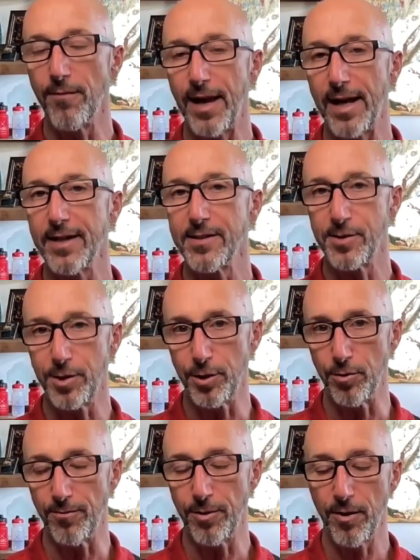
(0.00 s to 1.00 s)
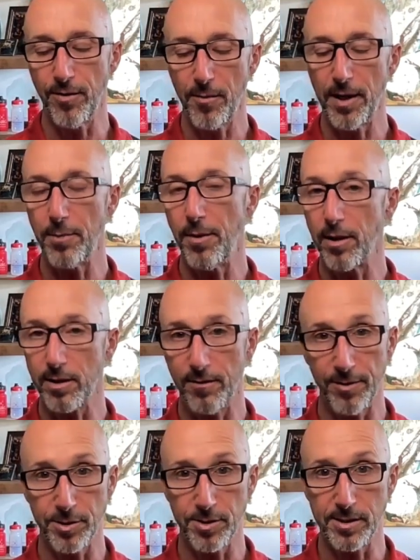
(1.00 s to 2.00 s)
that is you, if you have a metabolic
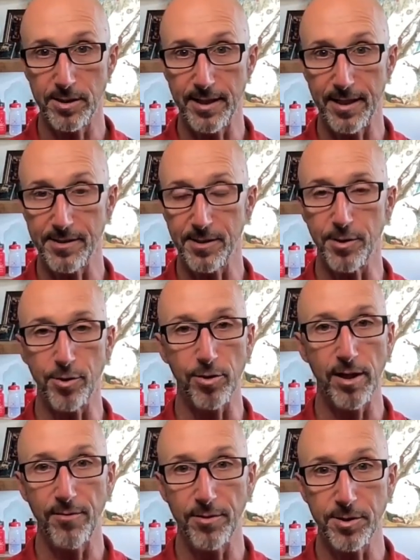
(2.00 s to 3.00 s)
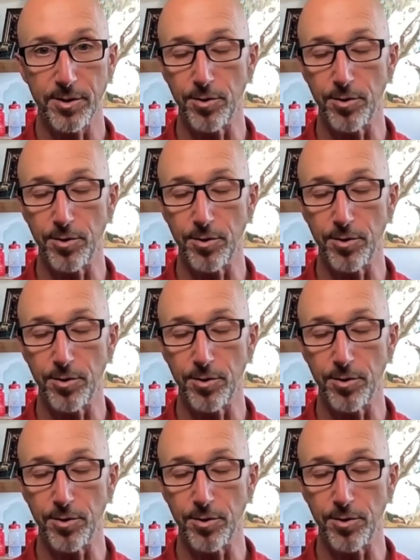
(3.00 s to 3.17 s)
efficiency test and you're a level 2,